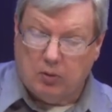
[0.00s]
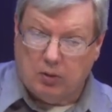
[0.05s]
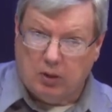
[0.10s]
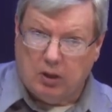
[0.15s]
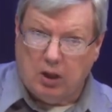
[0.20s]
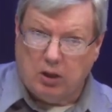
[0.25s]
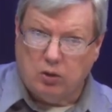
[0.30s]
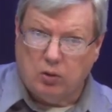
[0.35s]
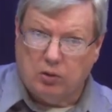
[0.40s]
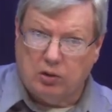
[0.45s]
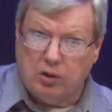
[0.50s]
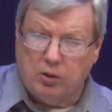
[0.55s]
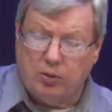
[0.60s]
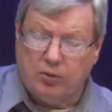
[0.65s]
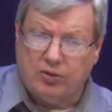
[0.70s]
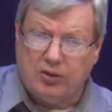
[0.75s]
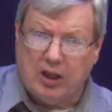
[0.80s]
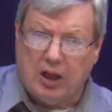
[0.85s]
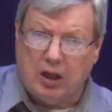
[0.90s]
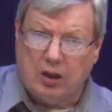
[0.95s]
Okay, you
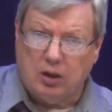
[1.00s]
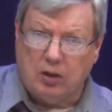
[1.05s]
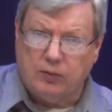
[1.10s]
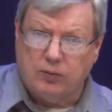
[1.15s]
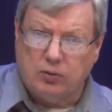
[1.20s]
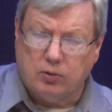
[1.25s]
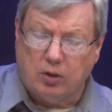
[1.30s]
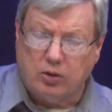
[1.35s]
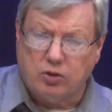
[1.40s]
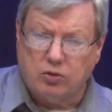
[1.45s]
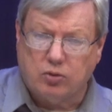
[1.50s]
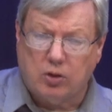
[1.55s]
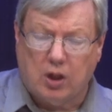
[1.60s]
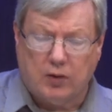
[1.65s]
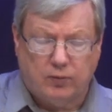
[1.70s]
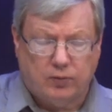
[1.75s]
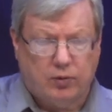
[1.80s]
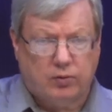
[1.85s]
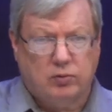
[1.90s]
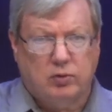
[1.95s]
lose that if you're on
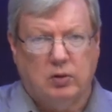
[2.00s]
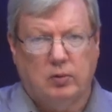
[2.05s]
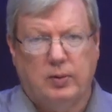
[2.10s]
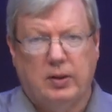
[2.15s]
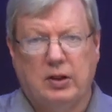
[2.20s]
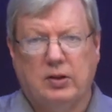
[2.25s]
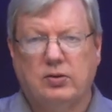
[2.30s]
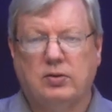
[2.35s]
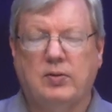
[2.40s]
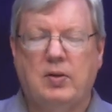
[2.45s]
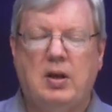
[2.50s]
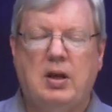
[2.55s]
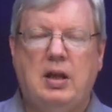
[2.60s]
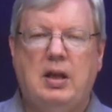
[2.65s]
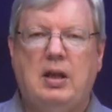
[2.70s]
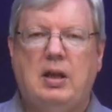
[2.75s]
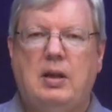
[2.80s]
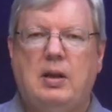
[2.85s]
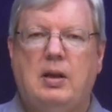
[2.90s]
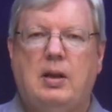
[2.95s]
strike for 3 weeks.
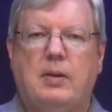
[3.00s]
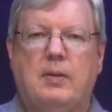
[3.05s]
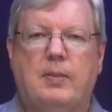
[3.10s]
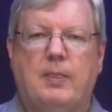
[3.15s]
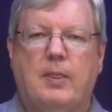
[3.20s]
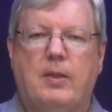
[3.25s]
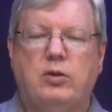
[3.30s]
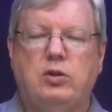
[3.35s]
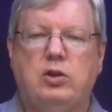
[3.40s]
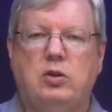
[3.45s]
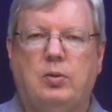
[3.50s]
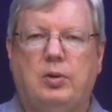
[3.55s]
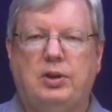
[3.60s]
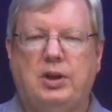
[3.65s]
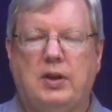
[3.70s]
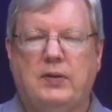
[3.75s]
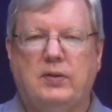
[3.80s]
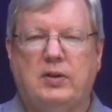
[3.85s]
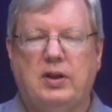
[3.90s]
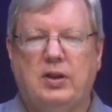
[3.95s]
You will
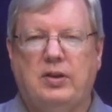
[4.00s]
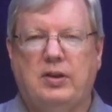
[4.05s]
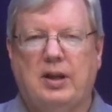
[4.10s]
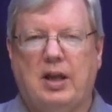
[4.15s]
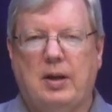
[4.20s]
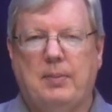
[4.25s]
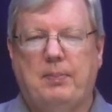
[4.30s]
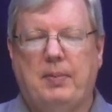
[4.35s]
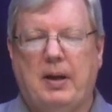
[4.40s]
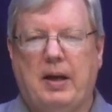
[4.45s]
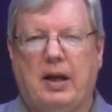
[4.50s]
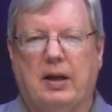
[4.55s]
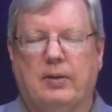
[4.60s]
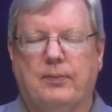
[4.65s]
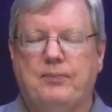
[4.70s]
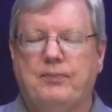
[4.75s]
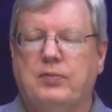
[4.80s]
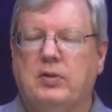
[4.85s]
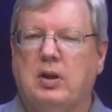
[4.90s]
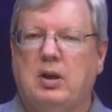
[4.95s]
never get that back.
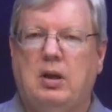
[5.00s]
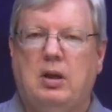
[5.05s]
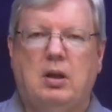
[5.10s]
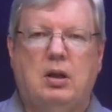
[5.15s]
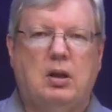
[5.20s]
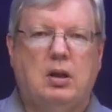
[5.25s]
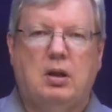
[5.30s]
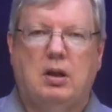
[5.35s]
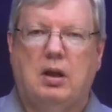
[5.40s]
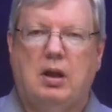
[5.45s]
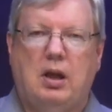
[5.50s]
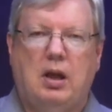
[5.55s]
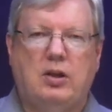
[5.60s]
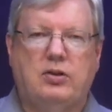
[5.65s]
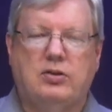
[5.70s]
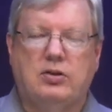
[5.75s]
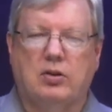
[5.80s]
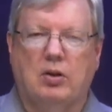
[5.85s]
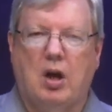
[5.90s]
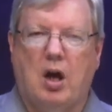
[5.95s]

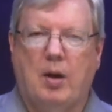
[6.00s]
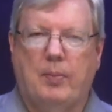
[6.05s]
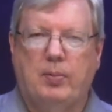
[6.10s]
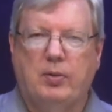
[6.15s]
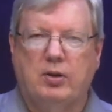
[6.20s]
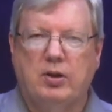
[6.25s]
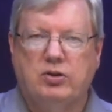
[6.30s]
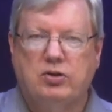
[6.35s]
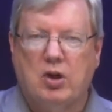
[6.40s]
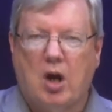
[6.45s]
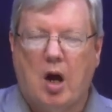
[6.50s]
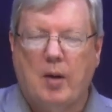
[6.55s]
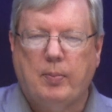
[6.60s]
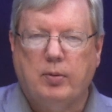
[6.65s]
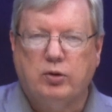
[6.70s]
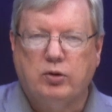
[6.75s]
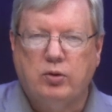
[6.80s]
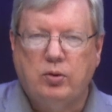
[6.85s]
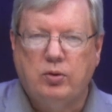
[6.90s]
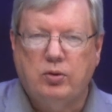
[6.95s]
It's
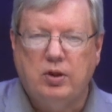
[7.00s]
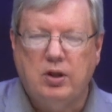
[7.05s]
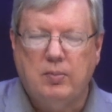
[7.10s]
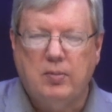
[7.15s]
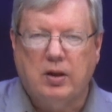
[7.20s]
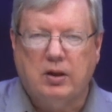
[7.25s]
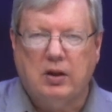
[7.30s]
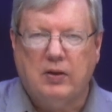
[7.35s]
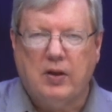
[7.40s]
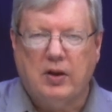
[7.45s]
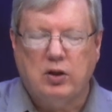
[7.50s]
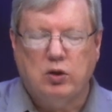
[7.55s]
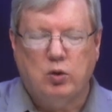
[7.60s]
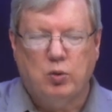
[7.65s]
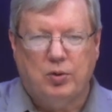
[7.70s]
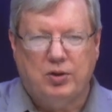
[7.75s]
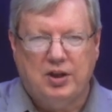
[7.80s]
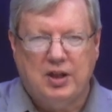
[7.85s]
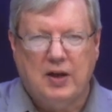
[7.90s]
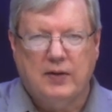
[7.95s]
opportunity money that you
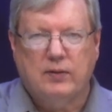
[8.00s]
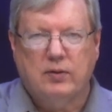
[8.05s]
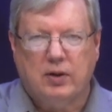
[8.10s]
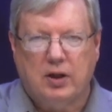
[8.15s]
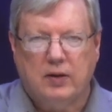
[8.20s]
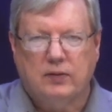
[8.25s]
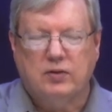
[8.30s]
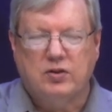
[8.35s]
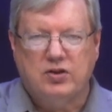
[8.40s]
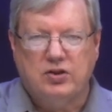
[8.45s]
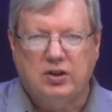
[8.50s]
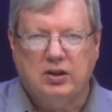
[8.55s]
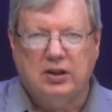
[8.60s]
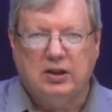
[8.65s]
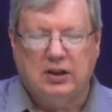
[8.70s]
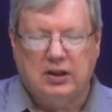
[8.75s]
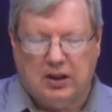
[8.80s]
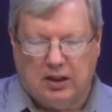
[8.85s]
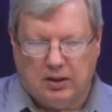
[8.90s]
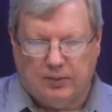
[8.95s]
will never ever see
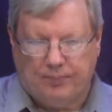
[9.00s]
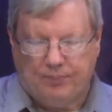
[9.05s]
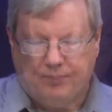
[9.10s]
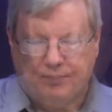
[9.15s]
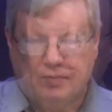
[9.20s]
again.